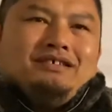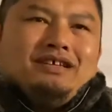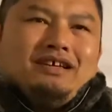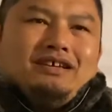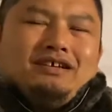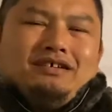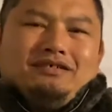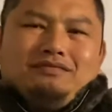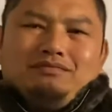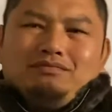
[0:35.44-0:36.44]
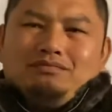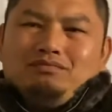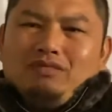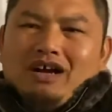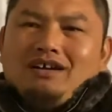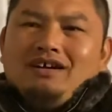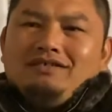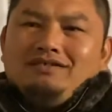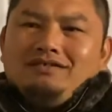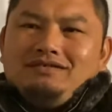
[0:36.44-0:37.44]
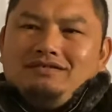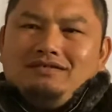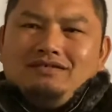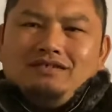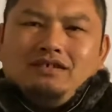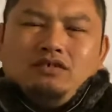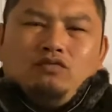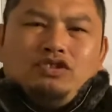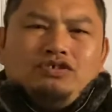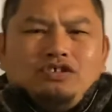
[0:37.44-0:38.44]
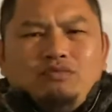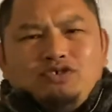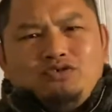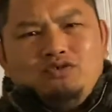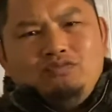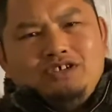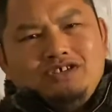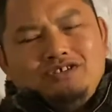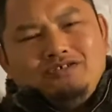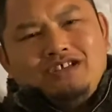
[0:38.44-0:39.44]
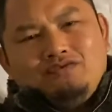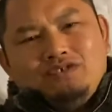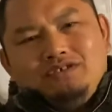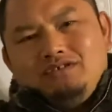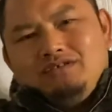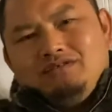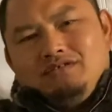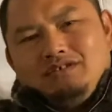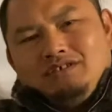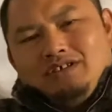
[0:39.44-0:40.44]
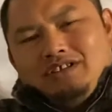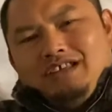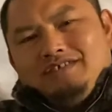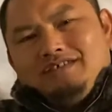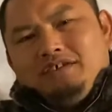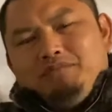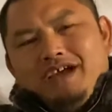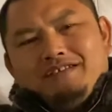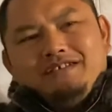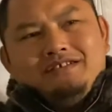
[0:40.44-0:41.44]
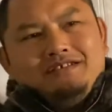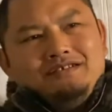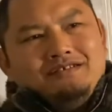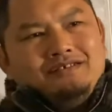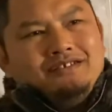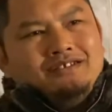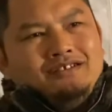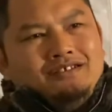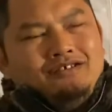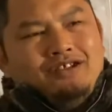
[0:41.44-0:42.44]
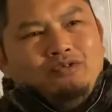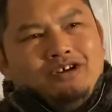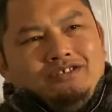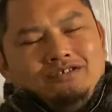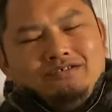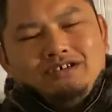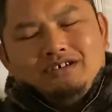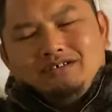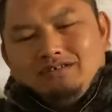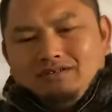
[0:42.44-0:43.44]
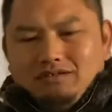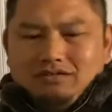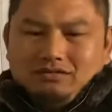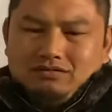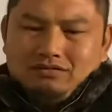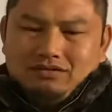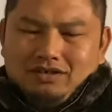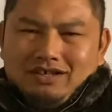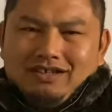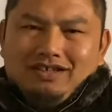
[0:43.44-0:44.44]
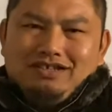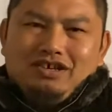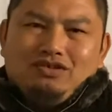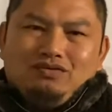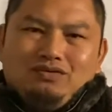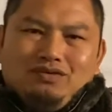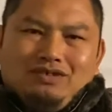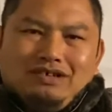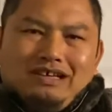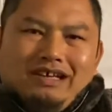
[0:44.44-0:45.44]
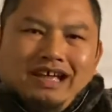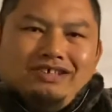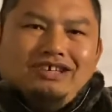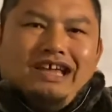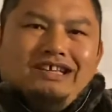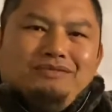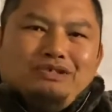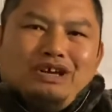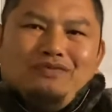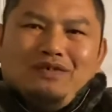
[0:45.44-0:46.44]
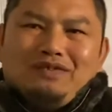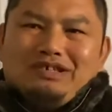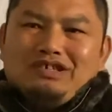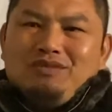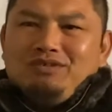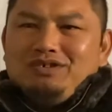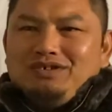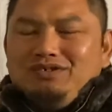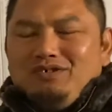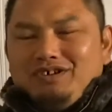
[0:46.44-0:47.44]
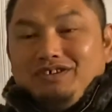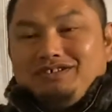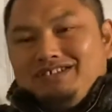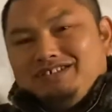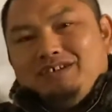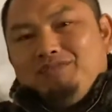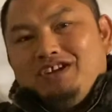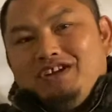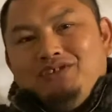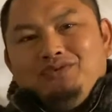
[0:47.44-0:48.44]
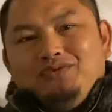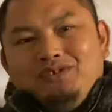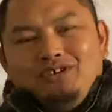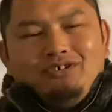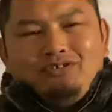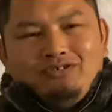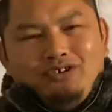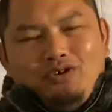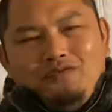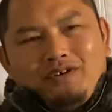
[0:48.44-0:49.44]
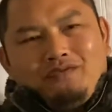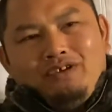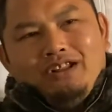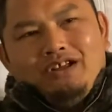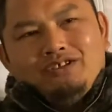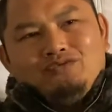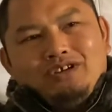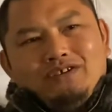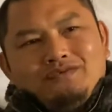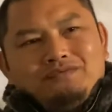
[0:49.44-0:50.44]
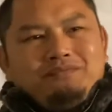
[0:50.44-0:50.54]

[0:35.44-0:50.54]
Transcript: and my cousin went to summer school because, you know, that's what kids did back then. You know, they wanted to continue educating themselves over the summer, you know, or it's just something to do, or to go for the free lunch, whatever.